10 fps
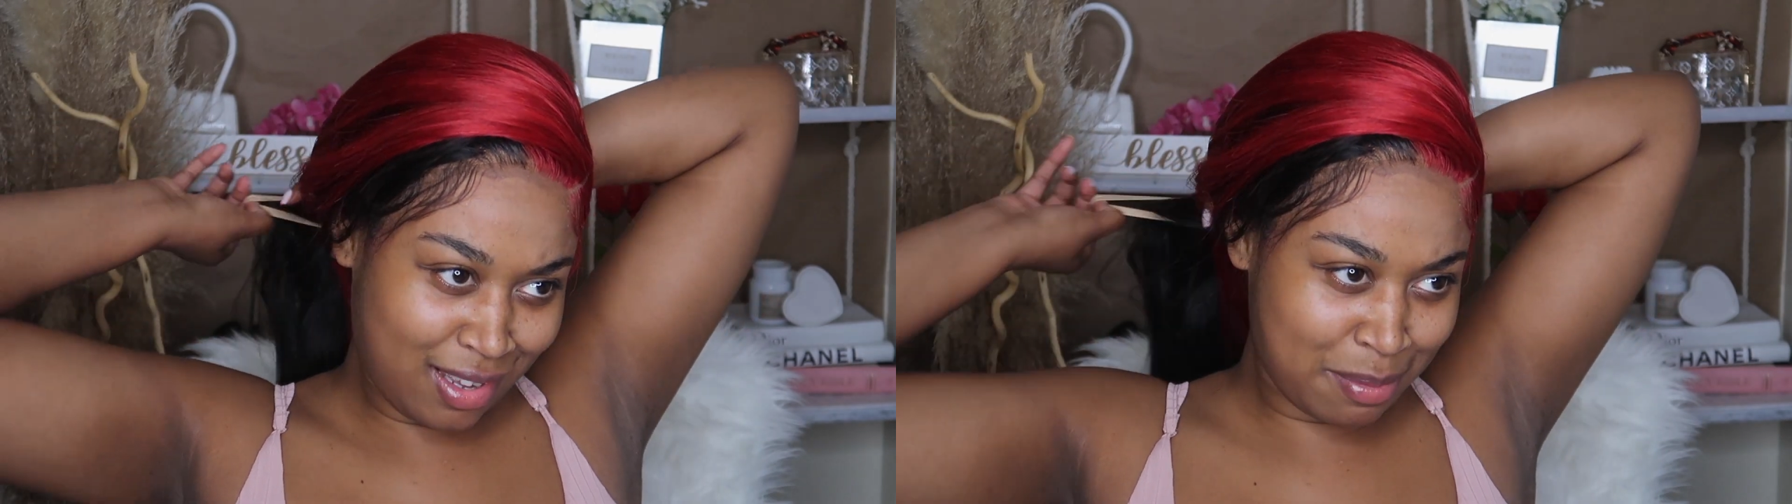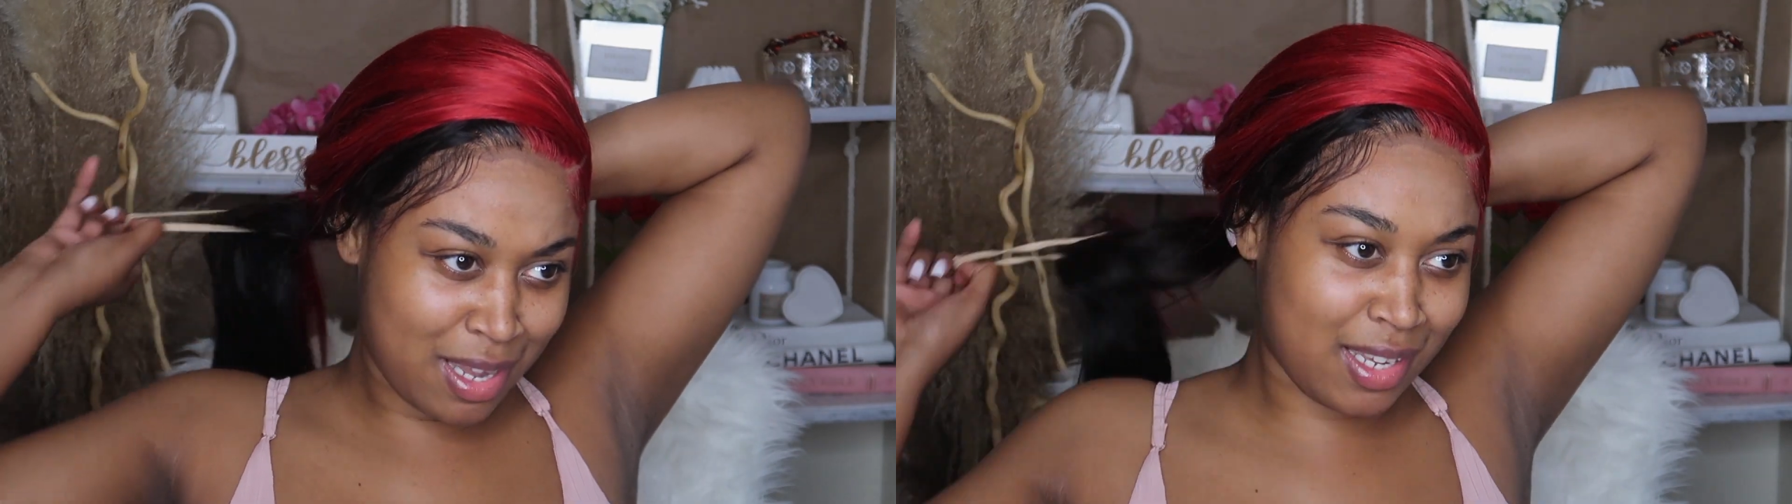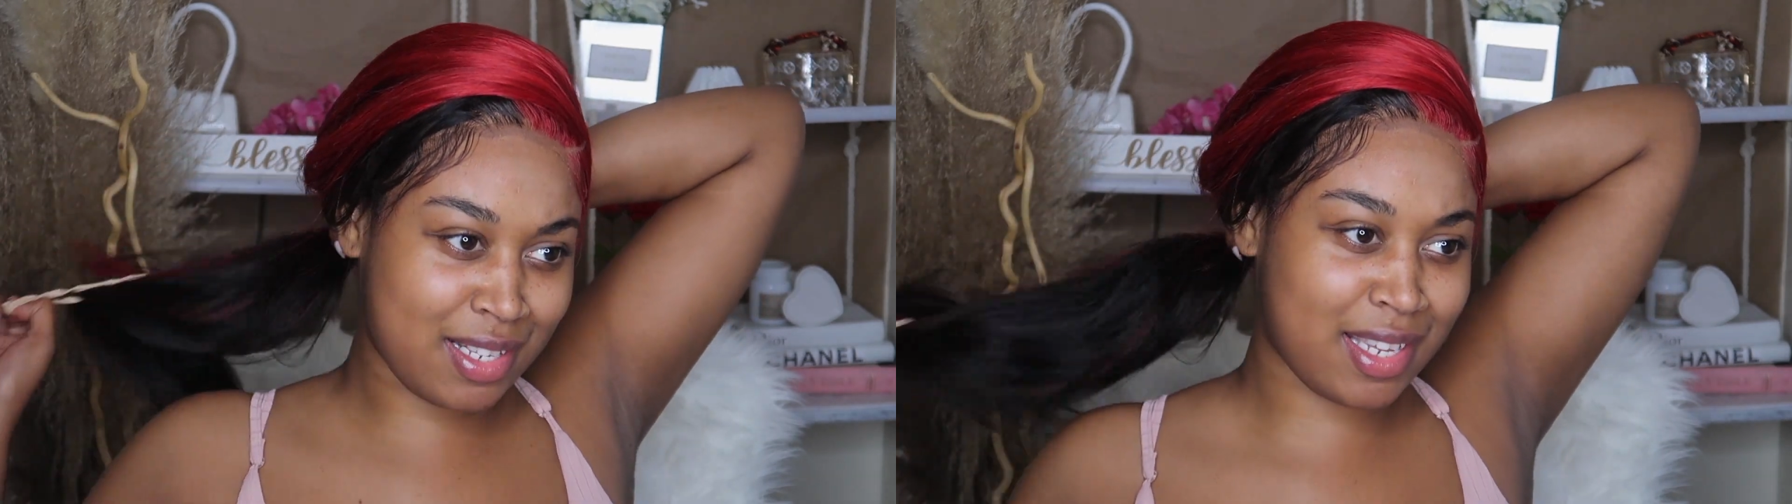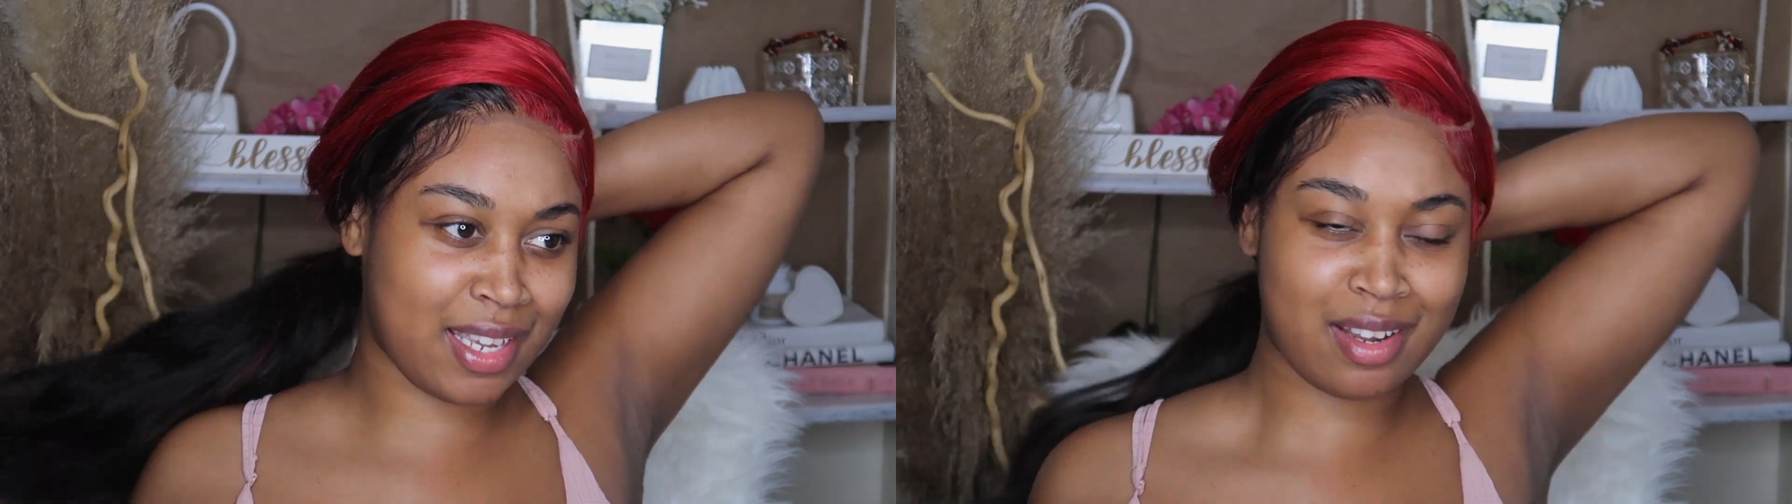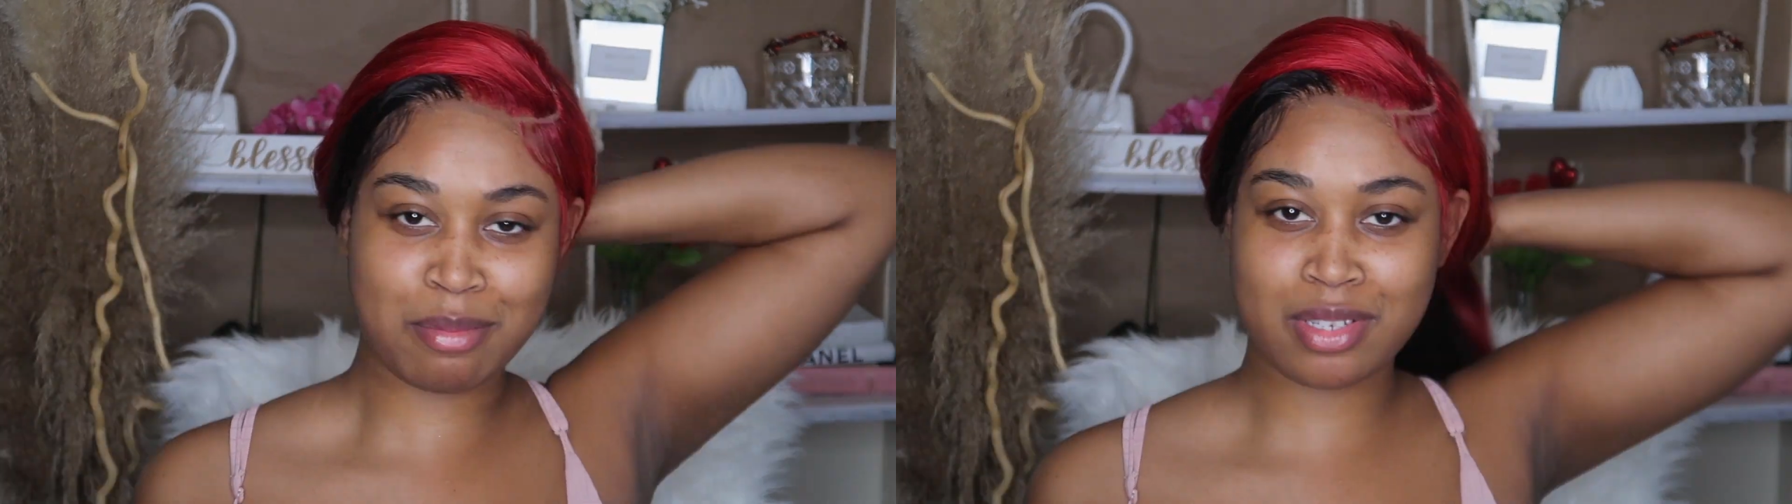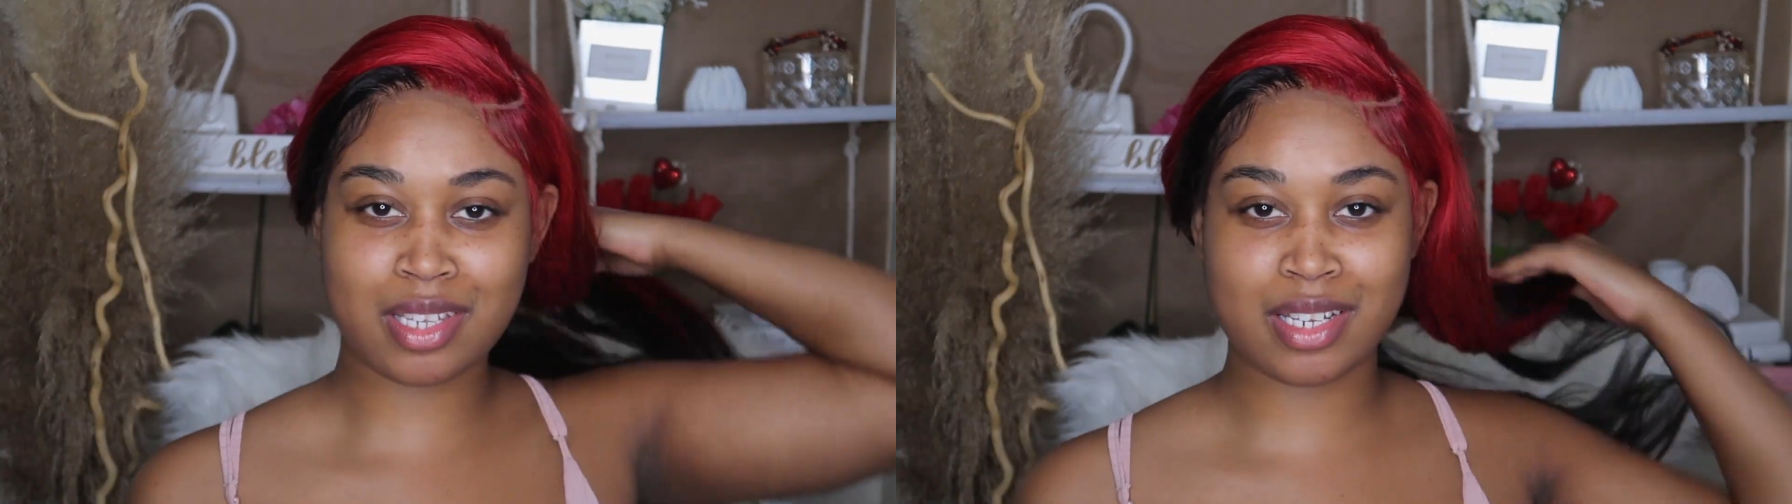I'm not going to take it out. I'm just